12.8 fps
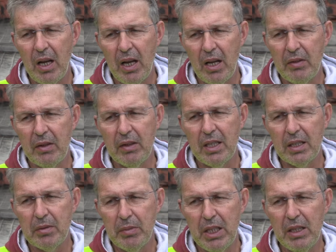and
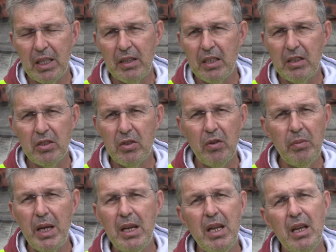that means that it's not
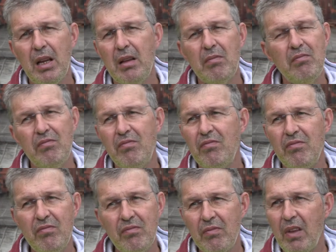very
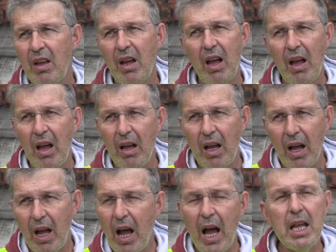
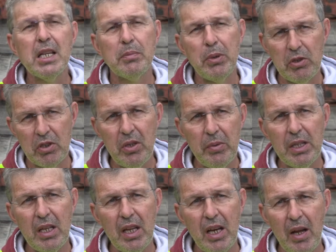high
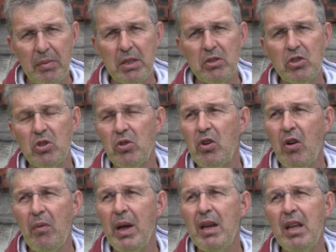explosivity eruption, so no
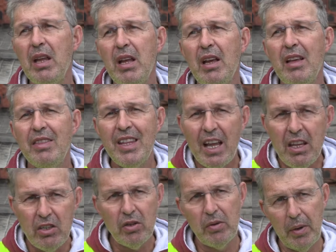very
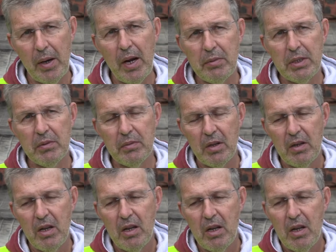dangerous eruption.
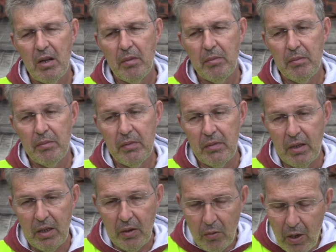
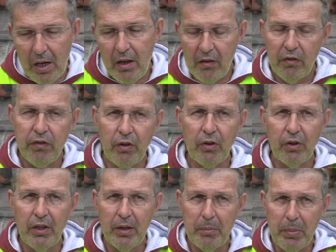Really, for
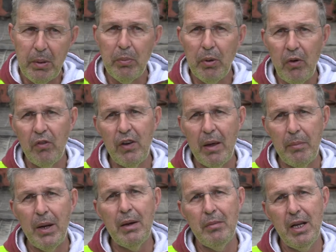the people of La
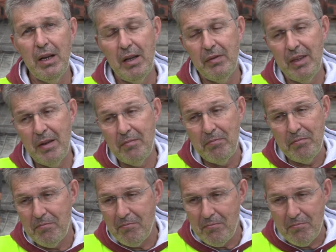Palma and the
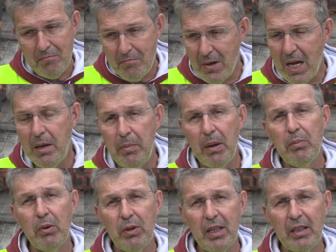many
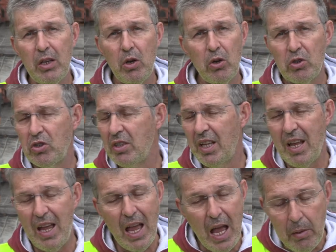people that lost
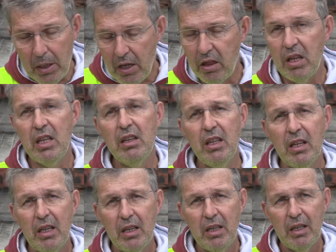everything
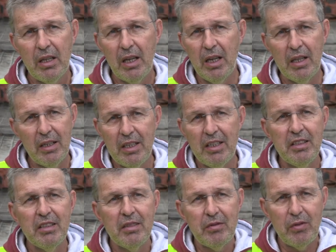uh, is